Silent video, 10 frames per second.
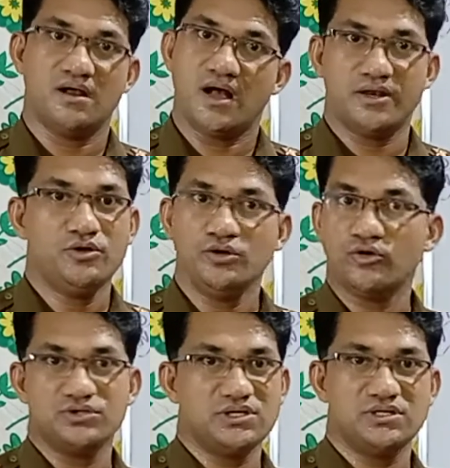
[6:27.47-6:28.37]
And you
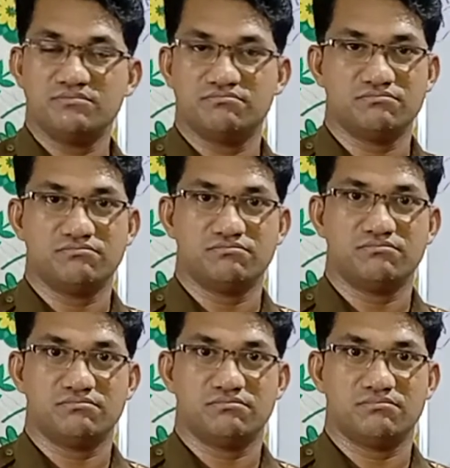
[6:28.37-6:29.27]
know the
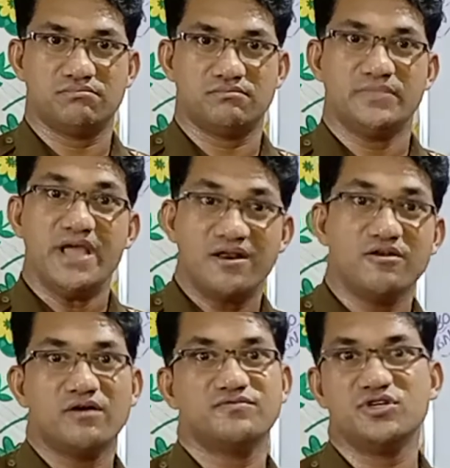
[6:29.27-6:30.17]
end
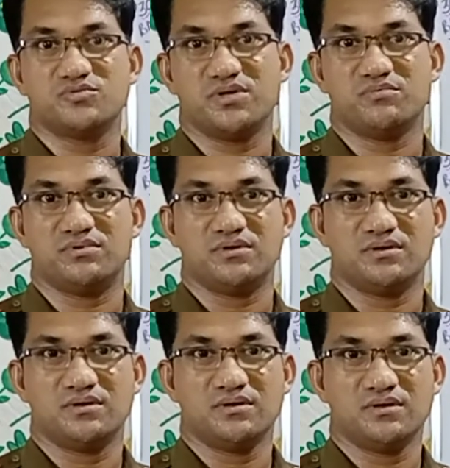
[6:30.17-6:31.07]
of these people,
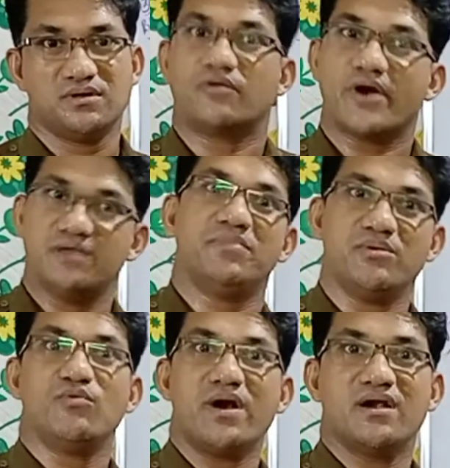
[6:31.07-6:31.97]
right?
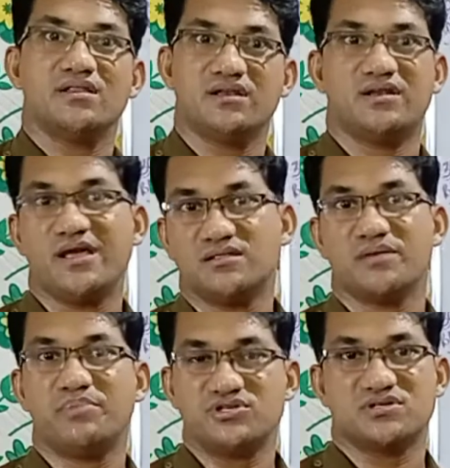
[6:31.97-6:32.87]
Maybe one day they take their
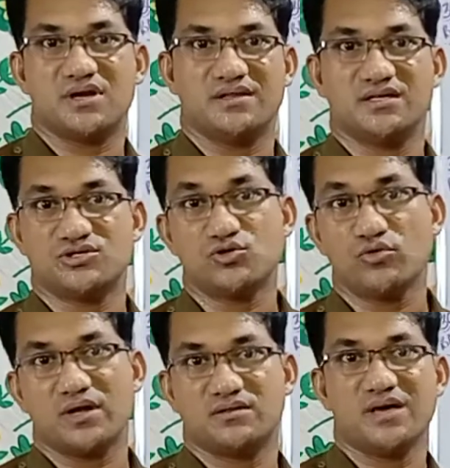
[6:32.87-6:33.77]
pistol and they
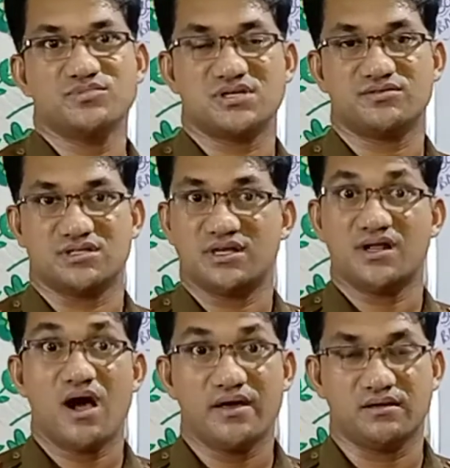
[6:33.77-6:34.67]
shoot at themselves and they
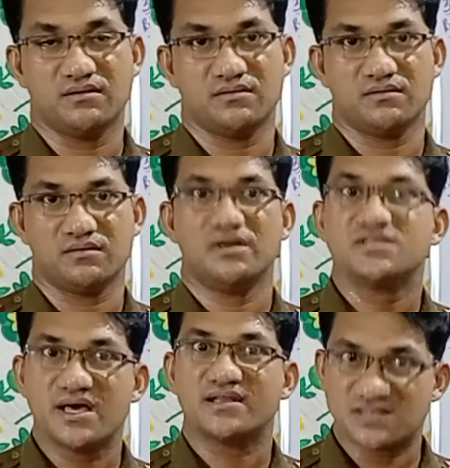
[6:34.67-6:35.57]
die. Is
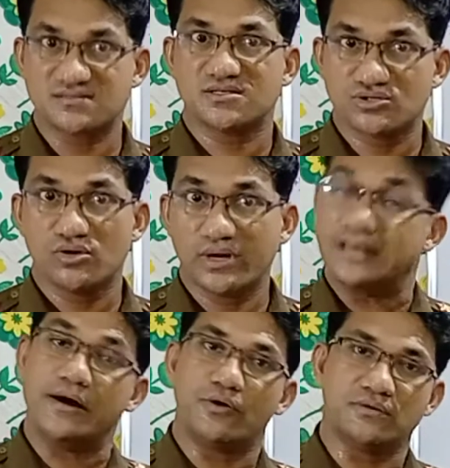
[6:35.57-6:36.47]
that a success story?
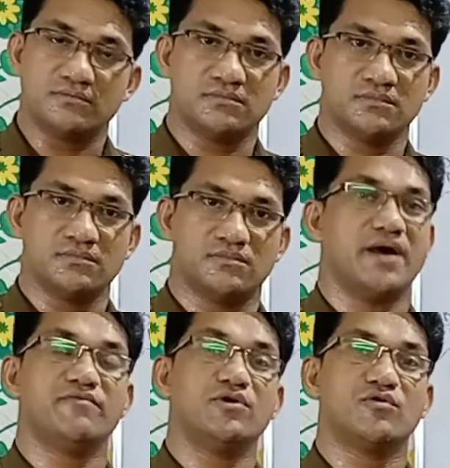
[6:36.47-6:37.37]
No.
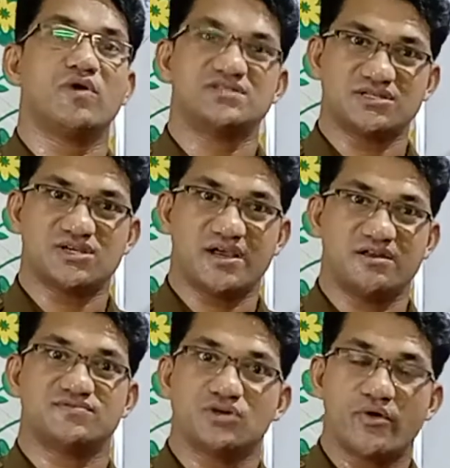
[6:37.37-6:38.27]
And we don't want such kind
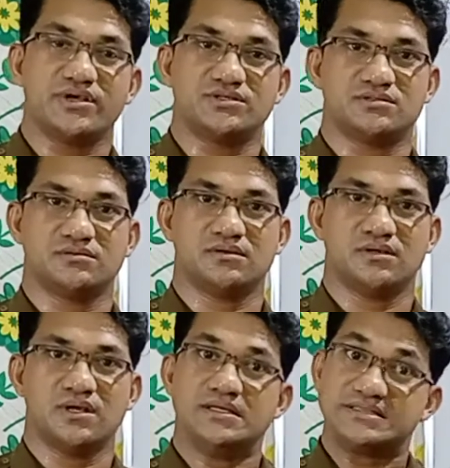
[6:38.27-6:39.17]
of stories.
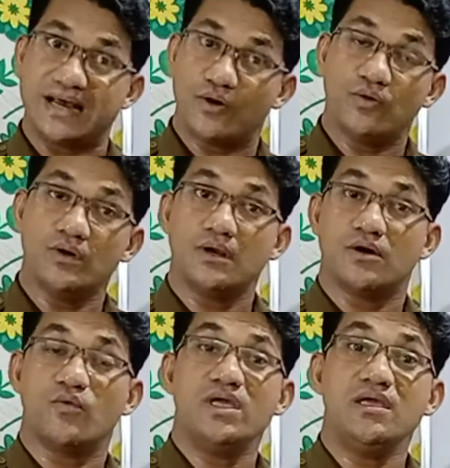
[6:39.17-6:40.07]
So
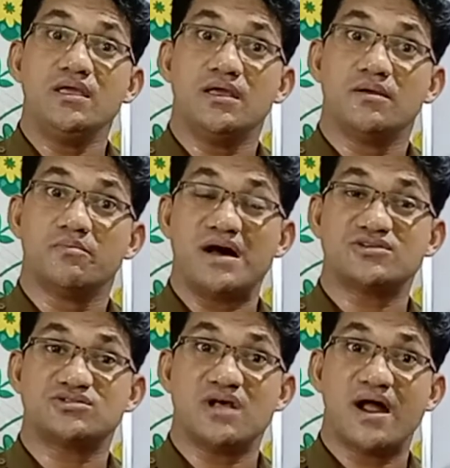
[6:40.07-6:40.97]
we
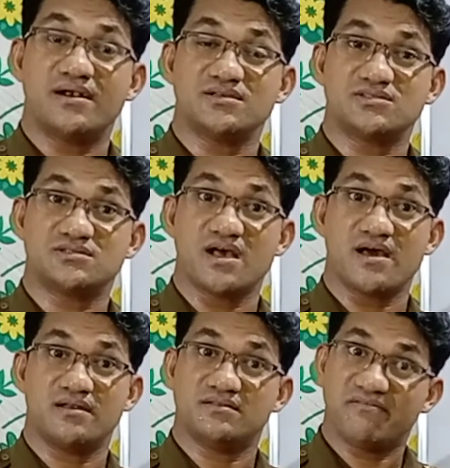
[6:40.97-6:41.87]
must
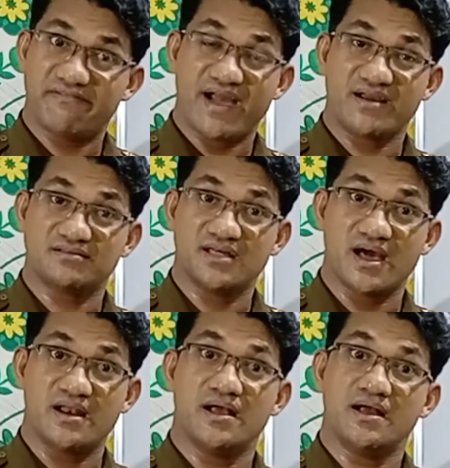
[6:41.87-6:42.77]
understand the fact
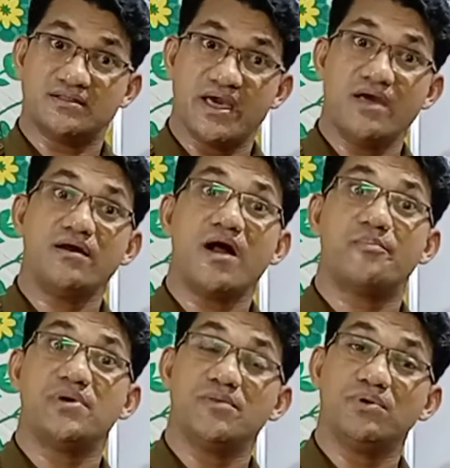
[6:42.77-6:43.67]
that there are
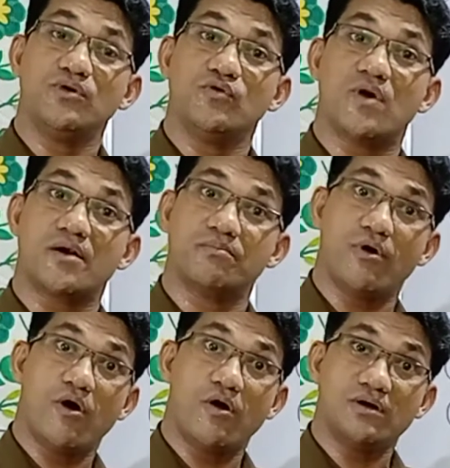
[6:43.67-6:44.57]
people who are
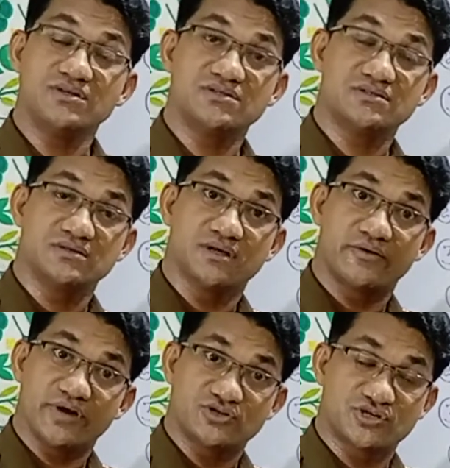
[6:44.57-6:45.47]
born
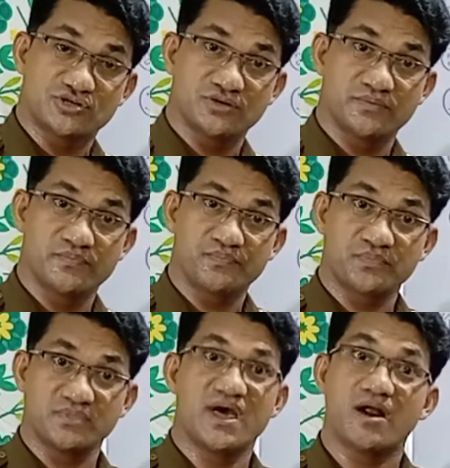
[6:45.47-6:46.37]
rich.
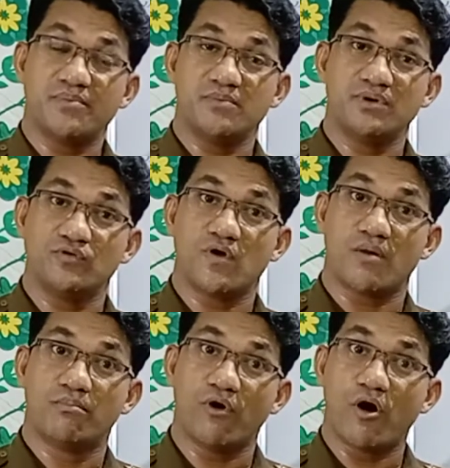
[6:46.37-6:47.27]
There are people who
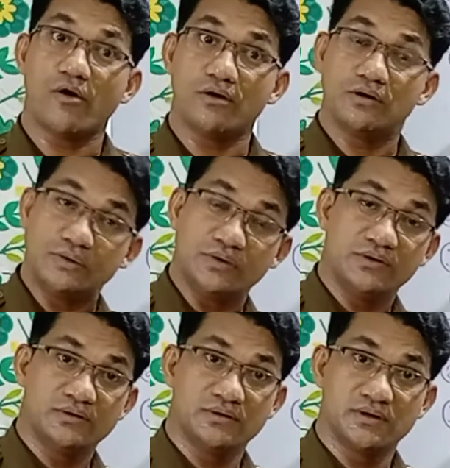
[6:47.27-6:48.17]
are born good.